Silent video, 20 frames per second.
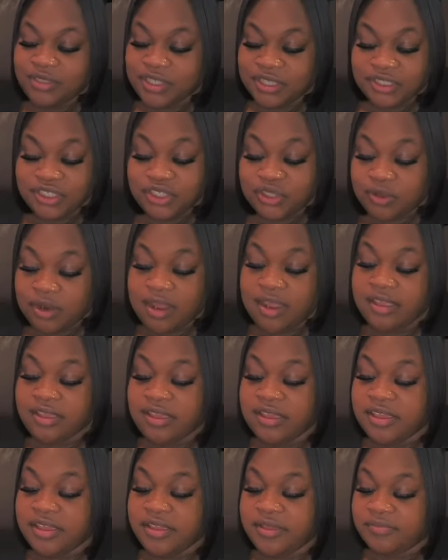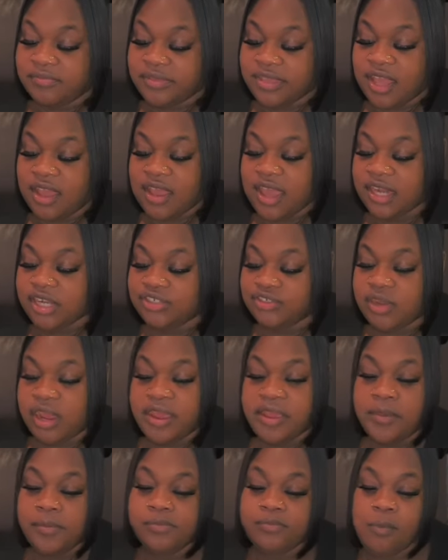Try it. Y'all gotta try
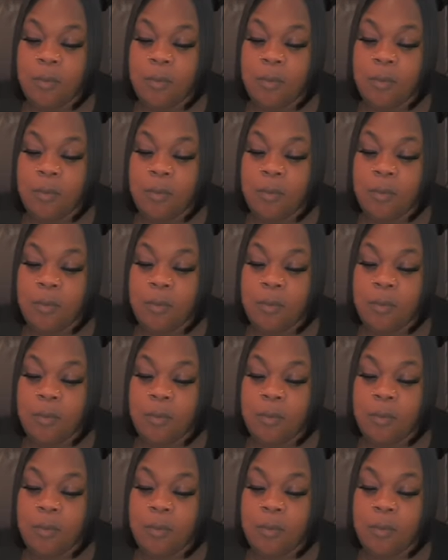it.